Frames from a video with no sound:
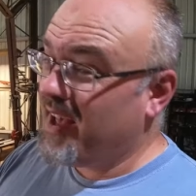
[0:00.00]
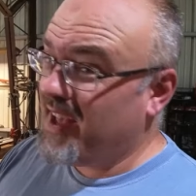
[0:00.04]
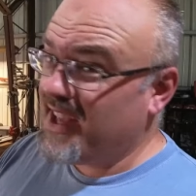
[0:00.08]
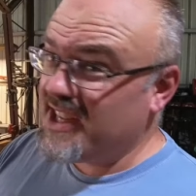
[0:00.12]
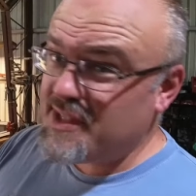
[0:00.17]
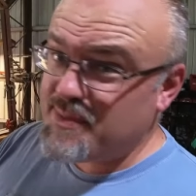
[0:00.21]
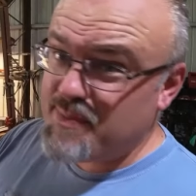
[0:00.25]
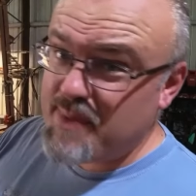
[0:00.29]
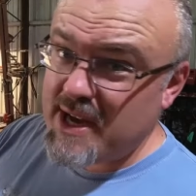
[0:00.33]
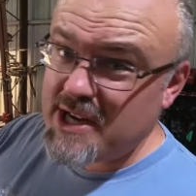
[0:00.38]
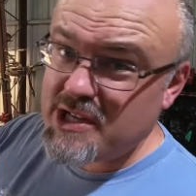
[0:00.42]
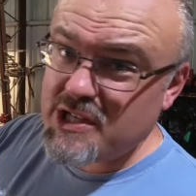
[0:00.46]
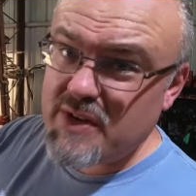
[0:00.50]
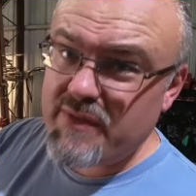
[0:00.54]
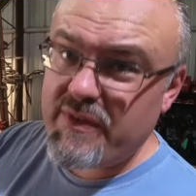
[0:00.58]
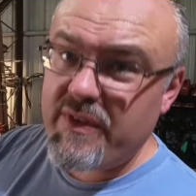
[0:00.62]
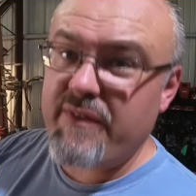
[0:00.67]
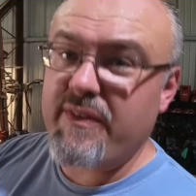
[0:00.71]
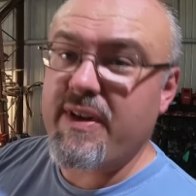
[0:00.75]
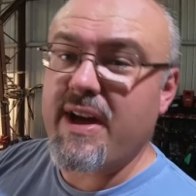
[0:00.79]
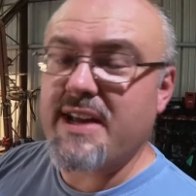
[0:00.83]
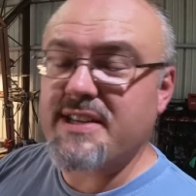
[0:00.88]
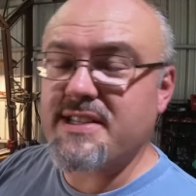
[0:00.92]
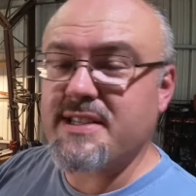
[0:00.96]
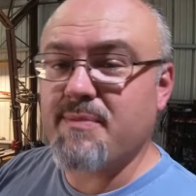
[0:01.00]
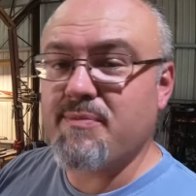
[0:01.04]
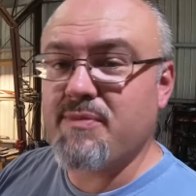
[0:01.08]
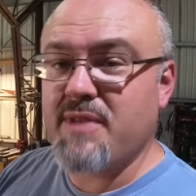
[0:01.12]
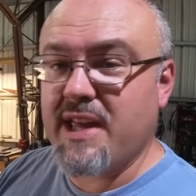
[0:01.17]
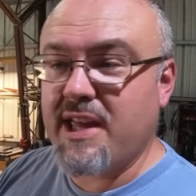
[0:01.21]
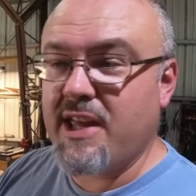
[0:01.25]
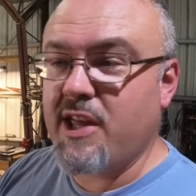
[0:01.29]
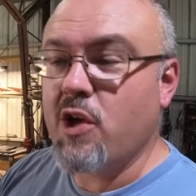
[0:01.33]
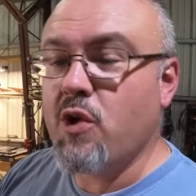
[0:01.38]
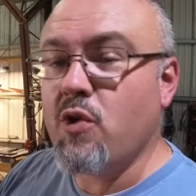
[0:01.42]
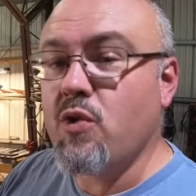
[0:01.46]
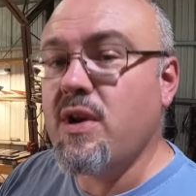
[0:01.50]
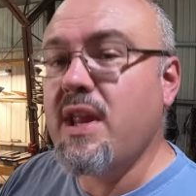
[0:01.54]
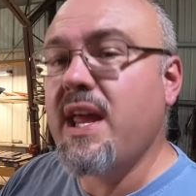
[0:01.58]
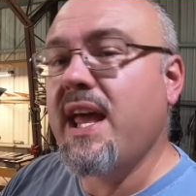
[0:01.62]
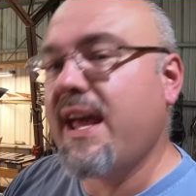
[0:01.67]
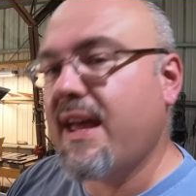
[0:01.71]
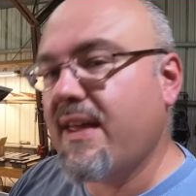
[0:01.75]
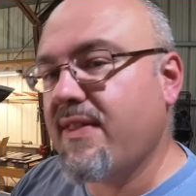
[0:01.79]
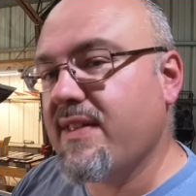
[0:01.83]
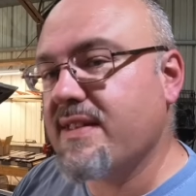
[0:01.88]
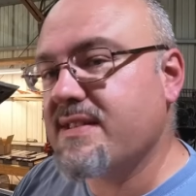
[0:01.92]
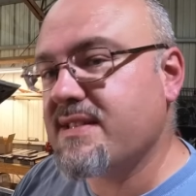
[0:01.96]
especially if you've got something
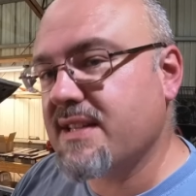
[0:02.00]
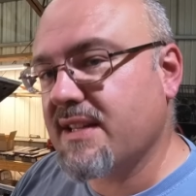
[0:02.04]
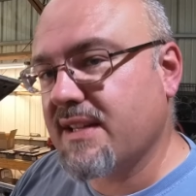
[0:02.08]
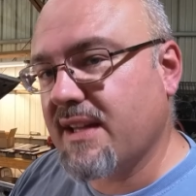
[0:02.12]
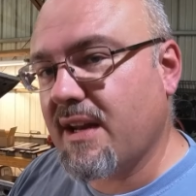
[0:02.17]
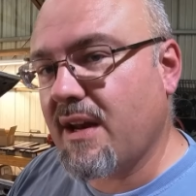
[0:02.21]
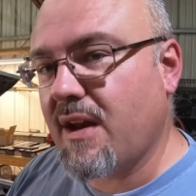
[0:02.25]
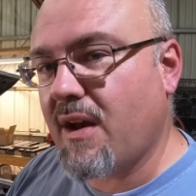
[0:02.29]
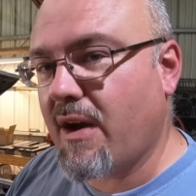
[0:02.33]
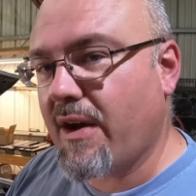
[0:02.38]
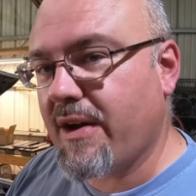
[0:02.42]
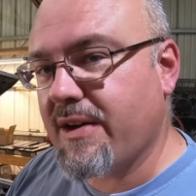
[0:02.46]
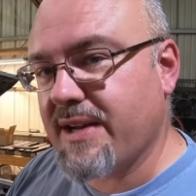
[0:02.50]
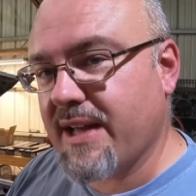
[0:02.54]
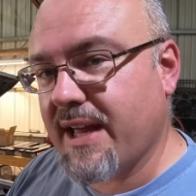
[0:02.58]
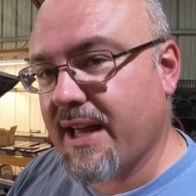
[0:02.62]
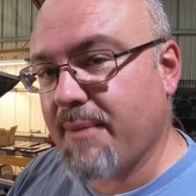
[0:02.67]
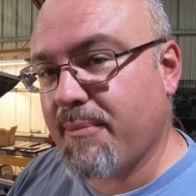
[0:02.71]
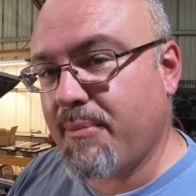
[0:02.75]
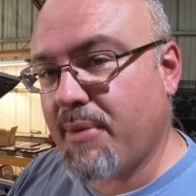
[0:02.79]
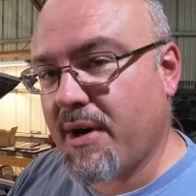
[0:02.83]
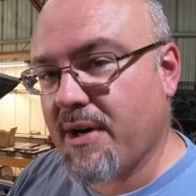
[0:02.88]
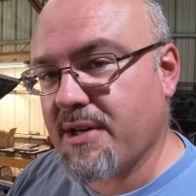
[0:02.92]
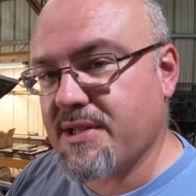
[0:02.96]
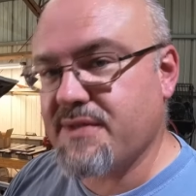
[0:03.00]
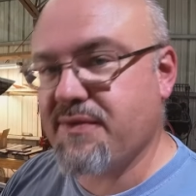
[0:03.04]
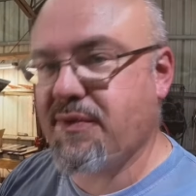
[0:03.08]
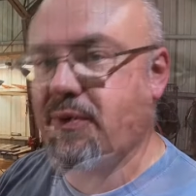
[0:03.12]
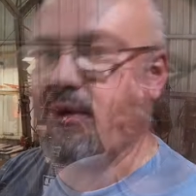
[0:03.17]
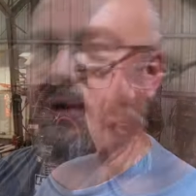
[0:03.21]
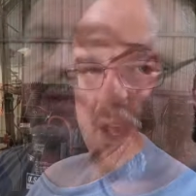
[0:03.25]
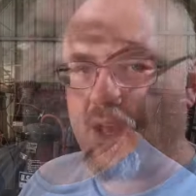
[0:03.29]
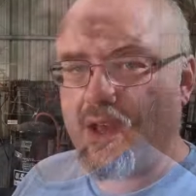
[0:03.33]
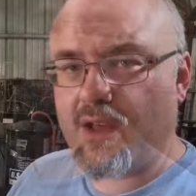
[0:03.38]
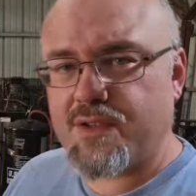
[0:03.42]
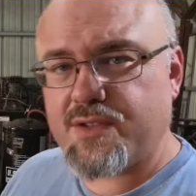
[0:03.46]
unique that's a little hard to get parts for.